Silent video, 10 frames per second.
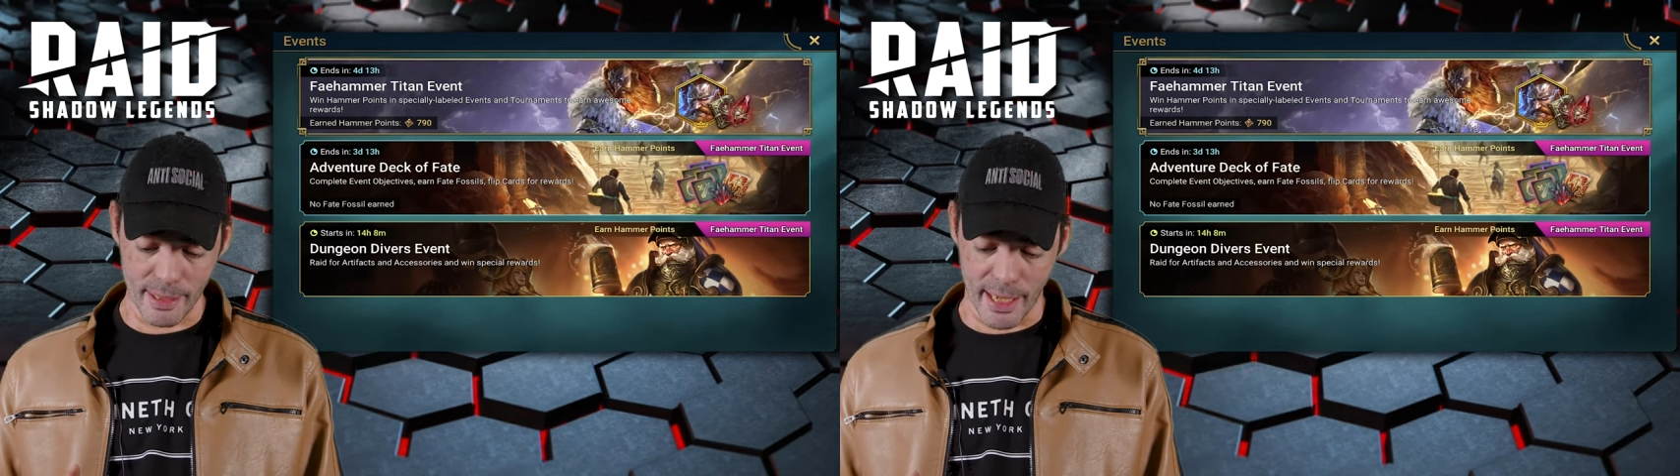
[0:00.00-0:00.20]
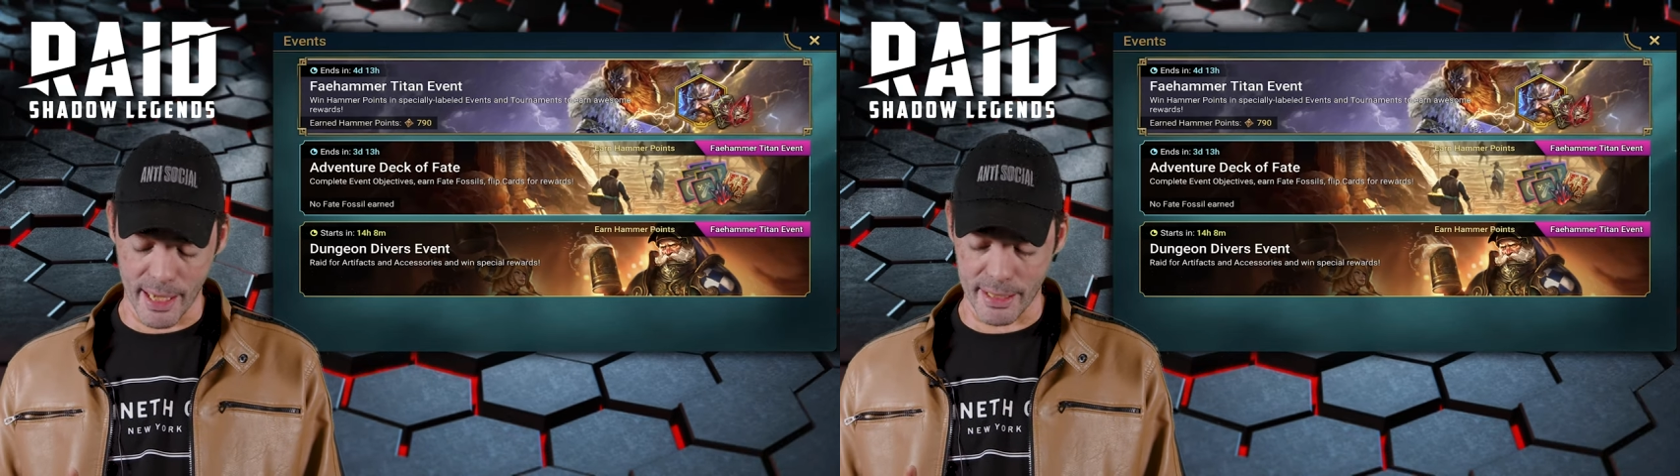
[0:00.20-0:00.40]

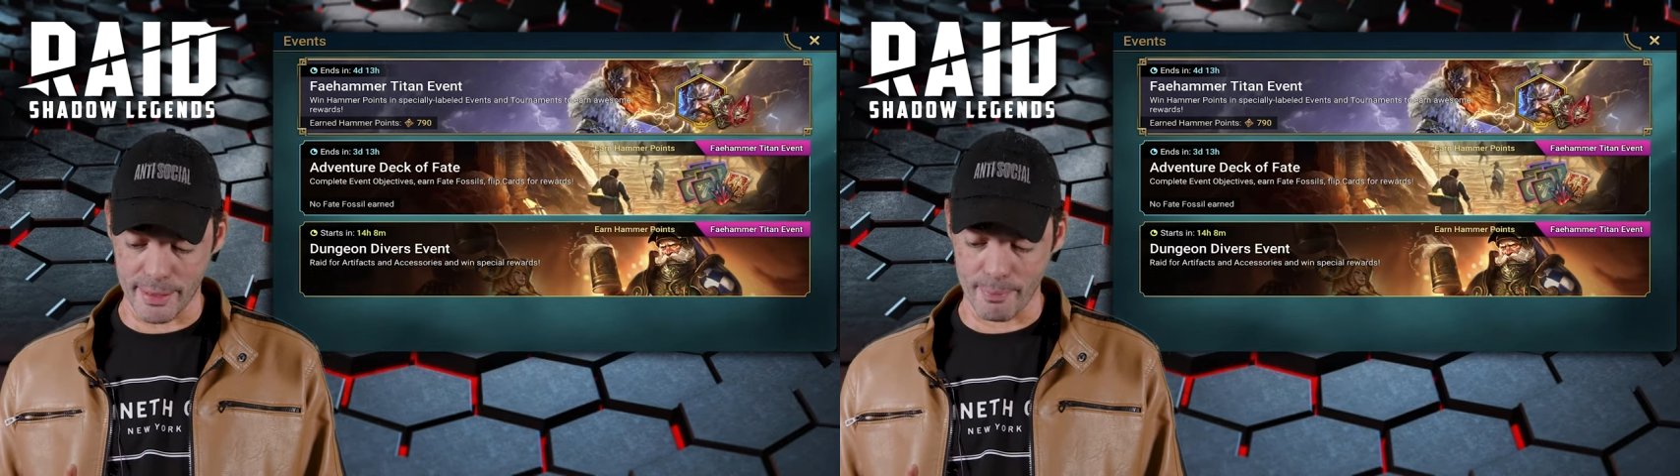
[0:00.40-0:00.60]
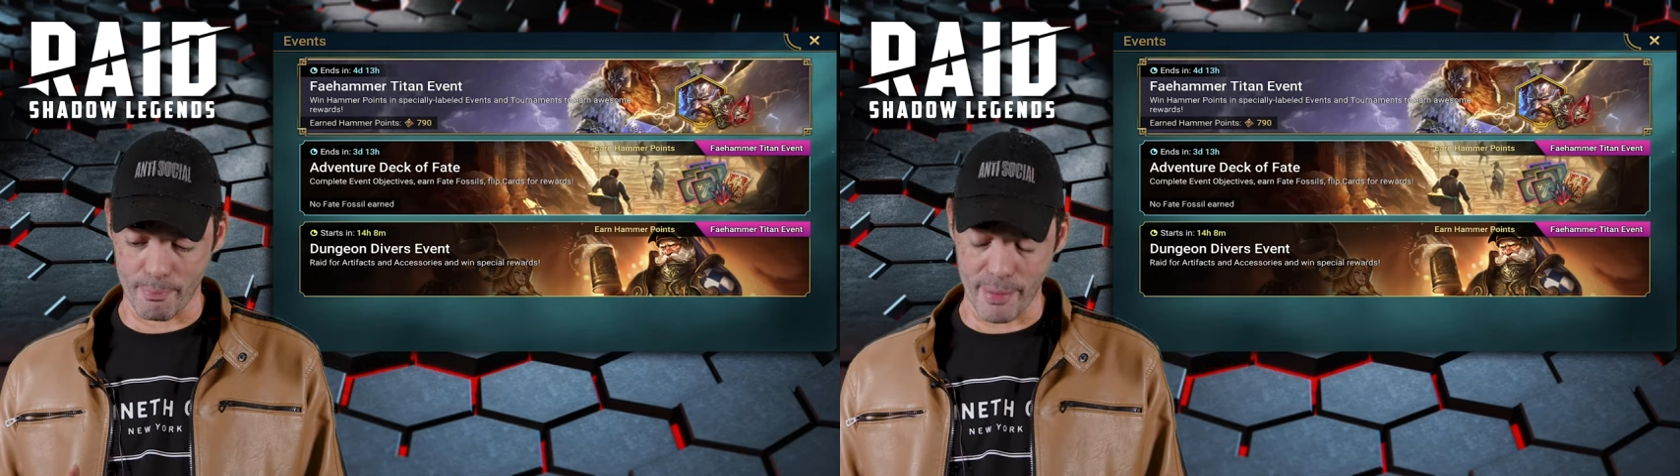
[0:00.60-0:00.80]

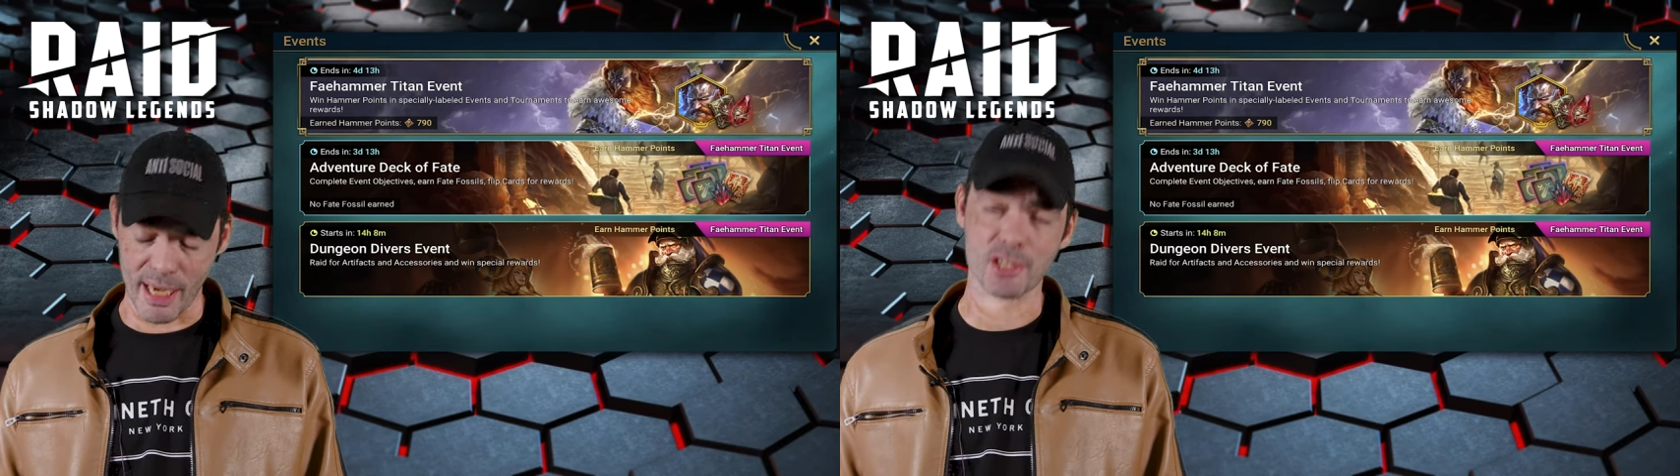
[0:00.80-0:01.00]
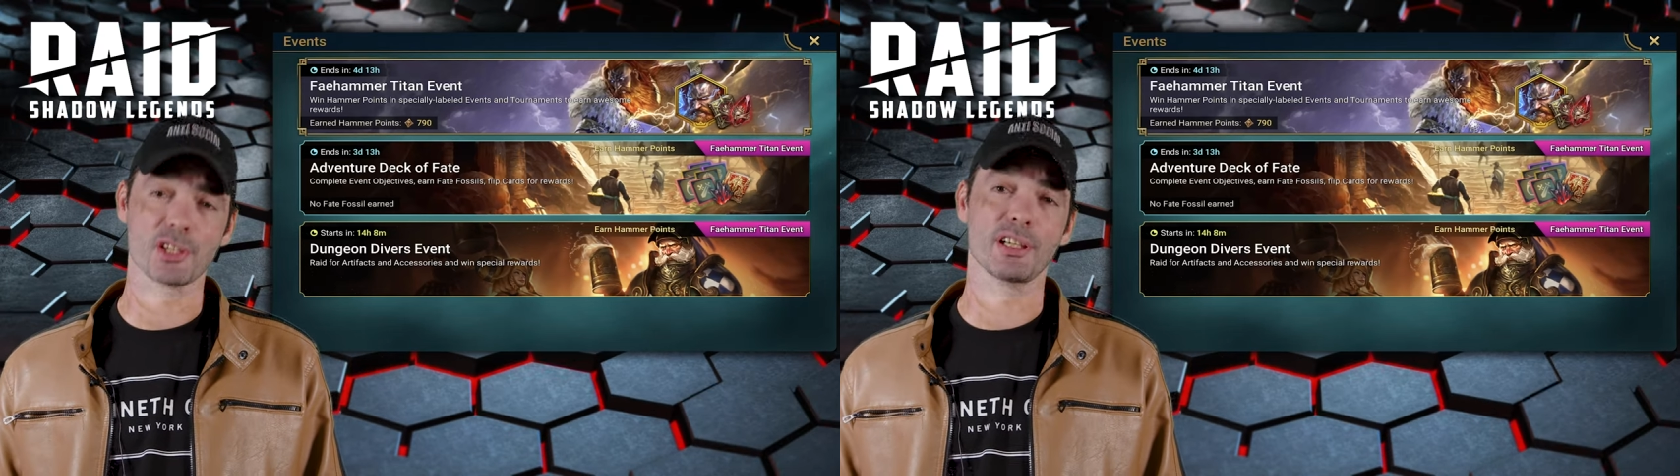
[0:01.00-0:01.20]
And
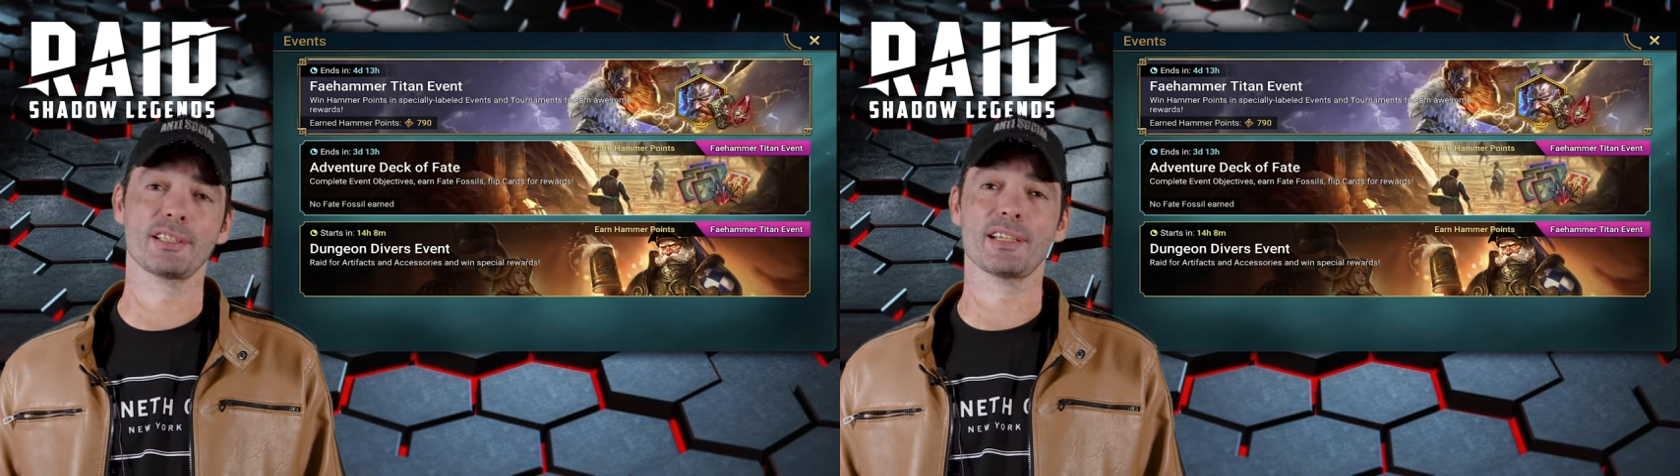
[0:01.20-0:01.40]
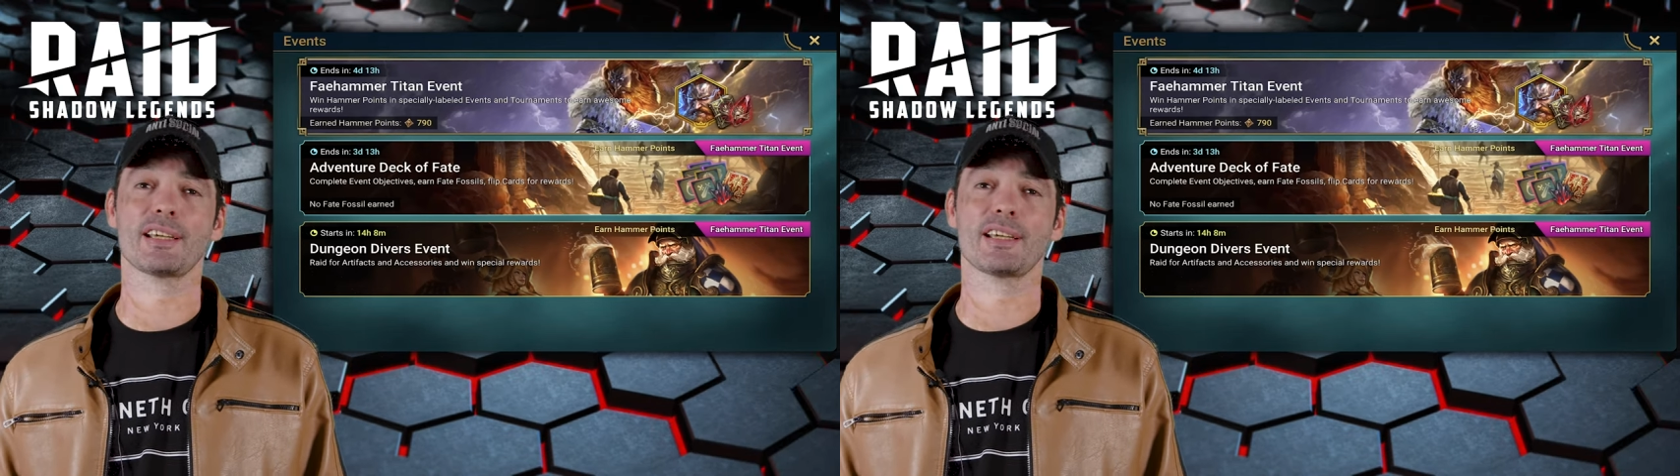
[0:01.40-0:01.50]
mentioning